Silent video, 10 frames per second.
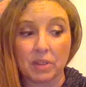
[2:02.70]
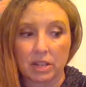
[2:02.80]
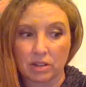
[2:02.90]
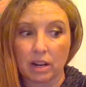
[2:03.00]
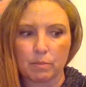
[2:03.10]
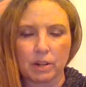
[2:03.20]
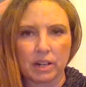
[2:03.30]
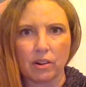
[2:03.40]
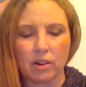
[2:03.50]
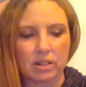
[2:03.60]
they say, to
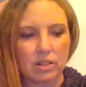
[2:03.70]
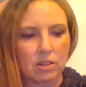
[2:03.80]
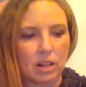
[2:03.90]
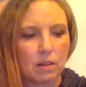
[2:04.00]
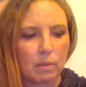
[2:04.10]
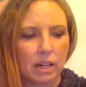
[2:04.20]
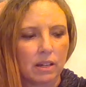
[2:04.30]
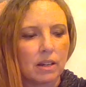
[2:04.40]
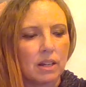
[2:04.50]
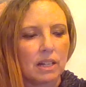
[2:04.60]
McCarrick's scheming,
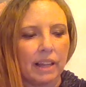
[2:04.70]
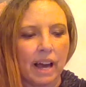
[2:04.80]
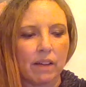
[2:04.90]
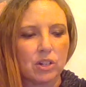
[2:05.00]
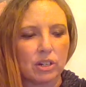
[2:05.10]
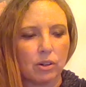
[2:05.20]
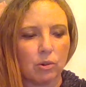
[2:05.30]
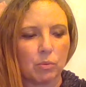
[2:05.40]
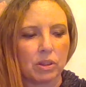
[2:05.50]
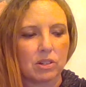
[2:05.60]
lavishing
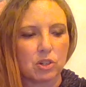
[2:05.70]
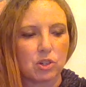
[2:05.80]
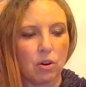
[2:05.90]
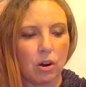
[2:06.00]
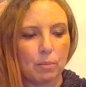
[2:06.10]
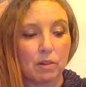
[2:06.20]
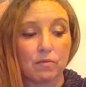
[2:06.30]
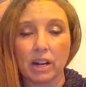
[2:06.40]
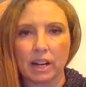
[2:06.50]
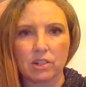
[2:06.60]
her with his charm and
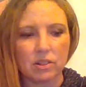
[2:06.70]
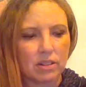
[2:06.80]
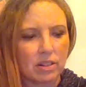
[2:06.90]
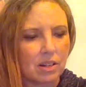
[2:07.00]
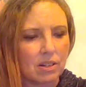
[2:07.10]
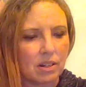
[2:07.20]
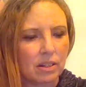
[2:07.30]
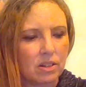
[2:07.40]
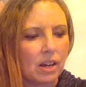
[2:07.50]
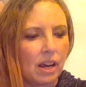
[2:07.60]
financial
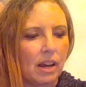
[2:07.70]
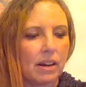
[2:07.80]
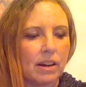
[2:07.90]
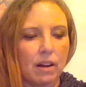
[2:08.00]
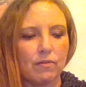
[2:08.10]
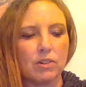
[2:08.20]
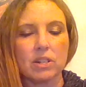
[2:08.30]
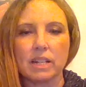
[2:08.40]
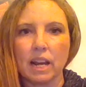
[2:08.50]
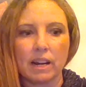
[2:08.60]
assistance in an effort
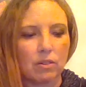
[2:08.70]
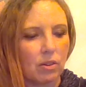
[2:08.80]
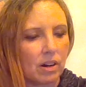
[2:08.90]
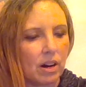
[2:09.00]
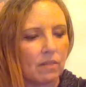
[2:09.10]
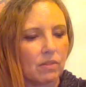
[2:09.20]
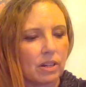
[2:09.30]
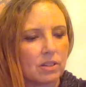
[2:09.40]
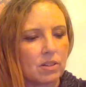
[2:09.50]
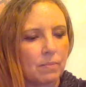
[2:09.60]
to gain her
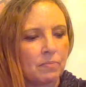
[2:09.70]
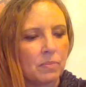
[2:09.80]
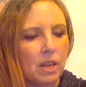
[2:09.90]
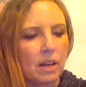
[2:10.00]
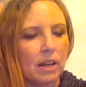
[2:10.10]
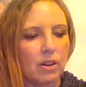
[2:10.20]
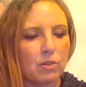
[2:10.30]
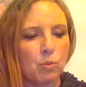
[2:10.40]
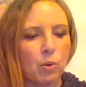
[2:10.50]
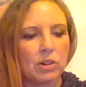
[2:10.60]
confidence. In
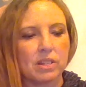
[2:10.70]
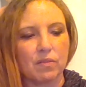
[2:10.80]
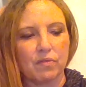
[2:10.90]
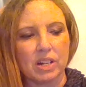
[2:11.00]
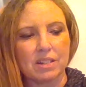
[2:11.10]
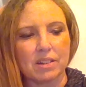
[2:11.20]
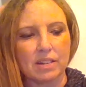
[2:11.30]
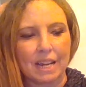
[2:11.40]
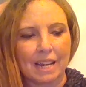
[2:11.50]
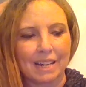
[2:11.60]
other words, the fix is
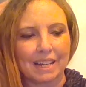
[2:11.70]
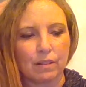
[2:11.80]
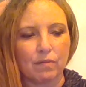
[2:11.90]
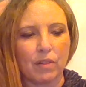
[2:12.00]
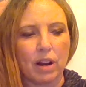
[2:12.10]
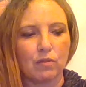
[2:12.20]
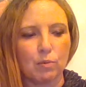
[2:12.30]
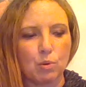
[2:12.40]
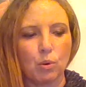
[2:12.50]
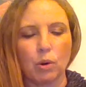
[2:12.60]
in, and the final
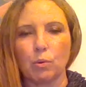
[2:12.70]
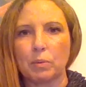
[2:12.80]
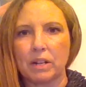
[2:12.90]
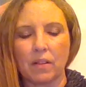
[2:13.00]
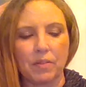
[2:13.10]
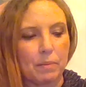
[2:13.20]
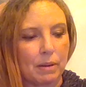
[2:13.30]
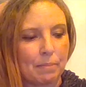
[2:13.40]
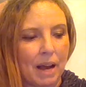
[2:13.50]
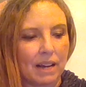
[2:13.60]
report will be nothing but
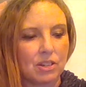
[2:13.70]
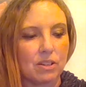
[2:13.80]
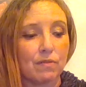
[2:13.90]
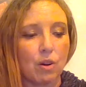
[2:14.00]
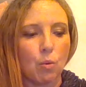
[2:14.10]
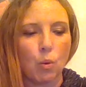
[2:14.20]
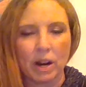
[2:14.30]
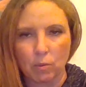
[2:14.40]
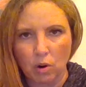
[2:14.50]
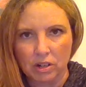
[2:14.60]
a massive
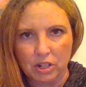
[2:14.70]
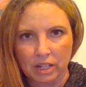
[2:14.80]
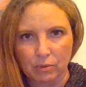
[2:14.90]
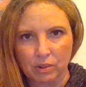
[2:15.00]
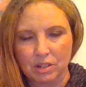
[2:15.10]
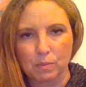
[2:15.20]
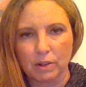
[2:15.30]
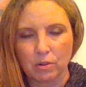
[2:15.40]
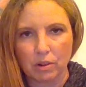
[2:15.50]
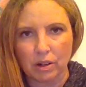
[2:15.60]
whitewashing. Well, this has
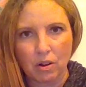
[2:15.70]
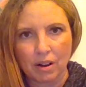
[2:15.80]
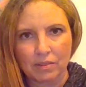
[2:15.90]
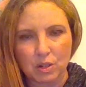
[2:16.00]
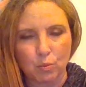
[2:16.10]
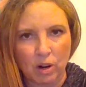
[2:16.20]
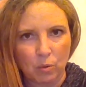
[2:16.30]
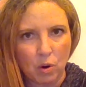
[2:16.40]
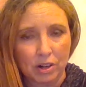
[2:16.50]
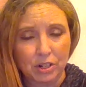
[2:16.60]
been going on, this
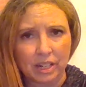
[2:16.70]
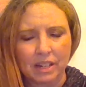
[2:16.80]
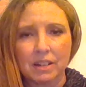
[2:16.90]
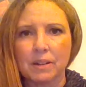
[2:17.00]
whitewashing,